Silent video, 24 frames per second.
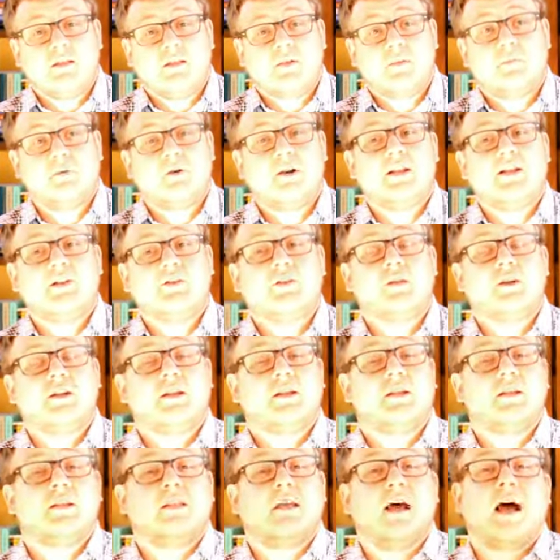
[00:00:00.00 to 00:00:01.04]
the
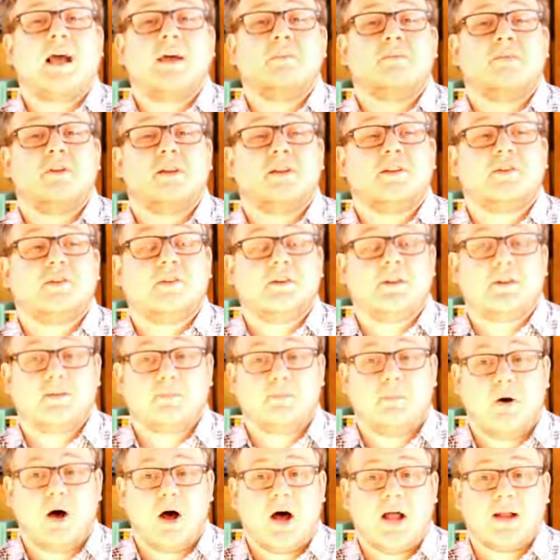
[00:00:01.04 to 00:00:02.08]
priesthood, the high priesthood is
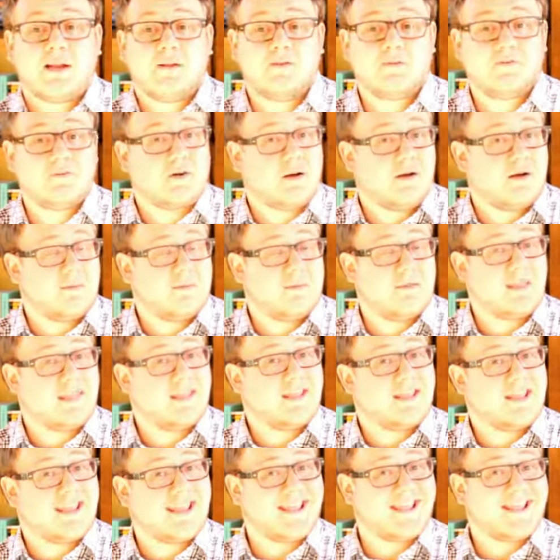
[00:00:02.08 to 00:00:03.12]
bought from
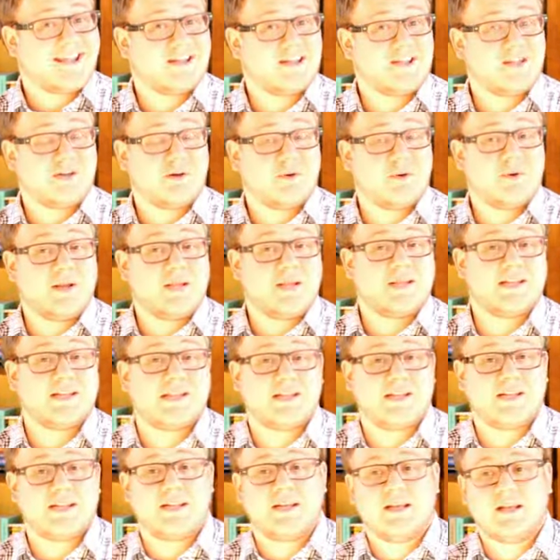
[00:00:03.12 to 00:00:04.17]
the king. So we can
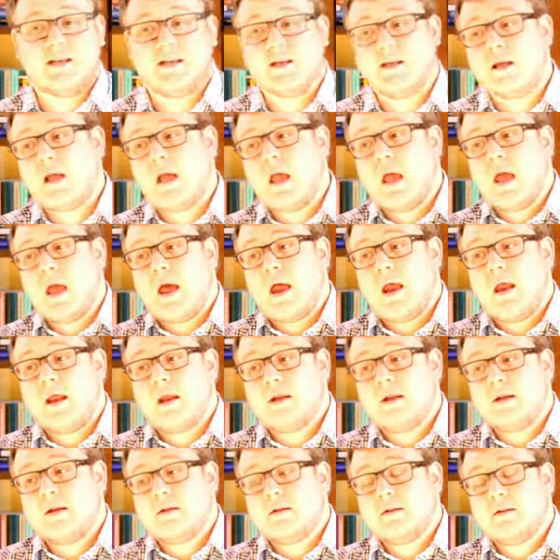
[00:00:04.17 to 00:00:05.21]
see
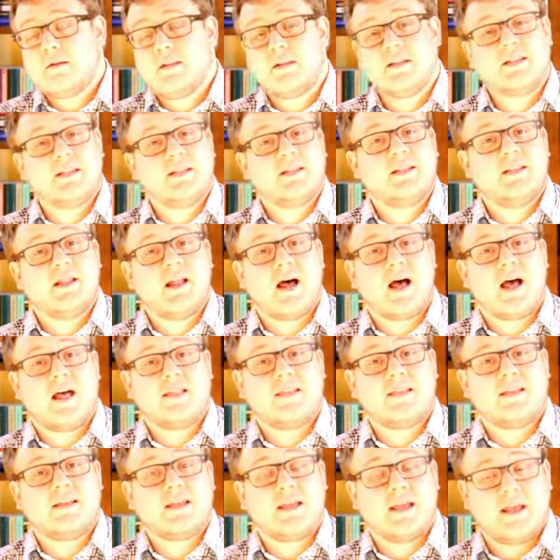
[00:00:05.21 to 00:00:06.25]
this is
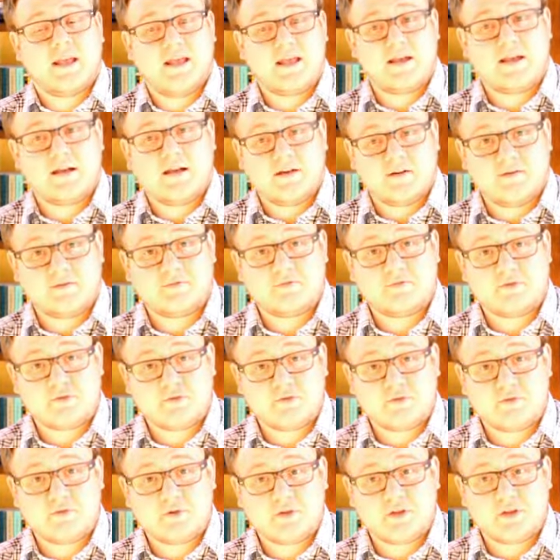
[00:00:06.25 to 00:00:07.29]
not the king of
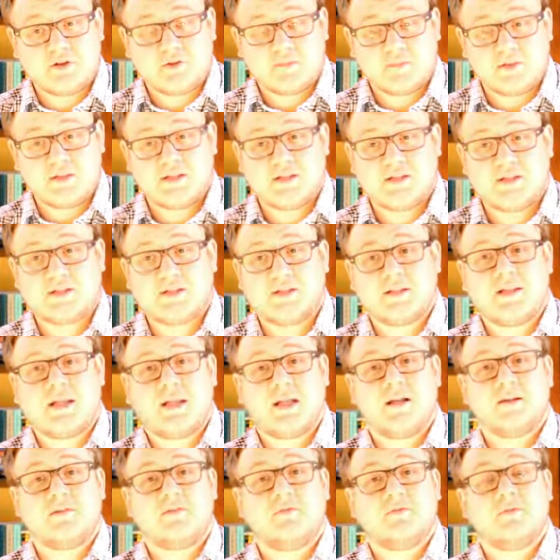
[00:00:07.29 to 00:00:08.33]
Jerusalem. This is the
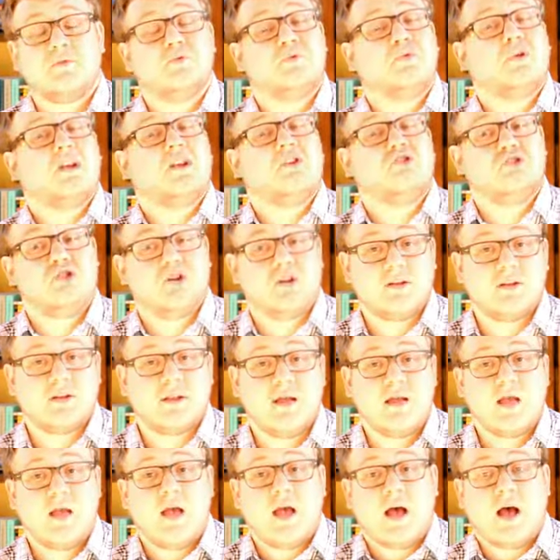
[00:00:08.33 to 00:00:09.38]
king of the region.
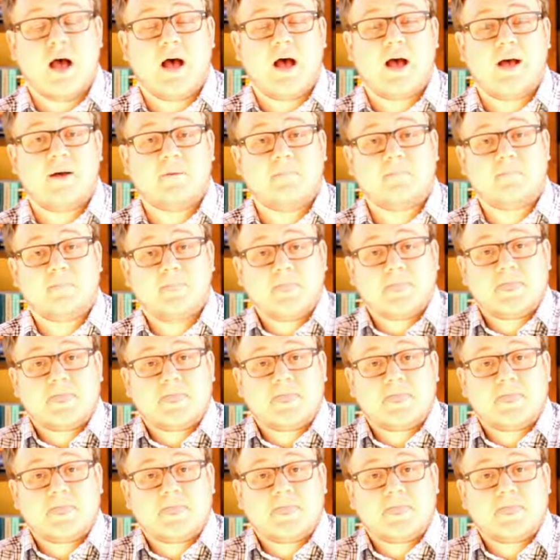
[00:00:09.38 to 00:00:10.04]
Uh,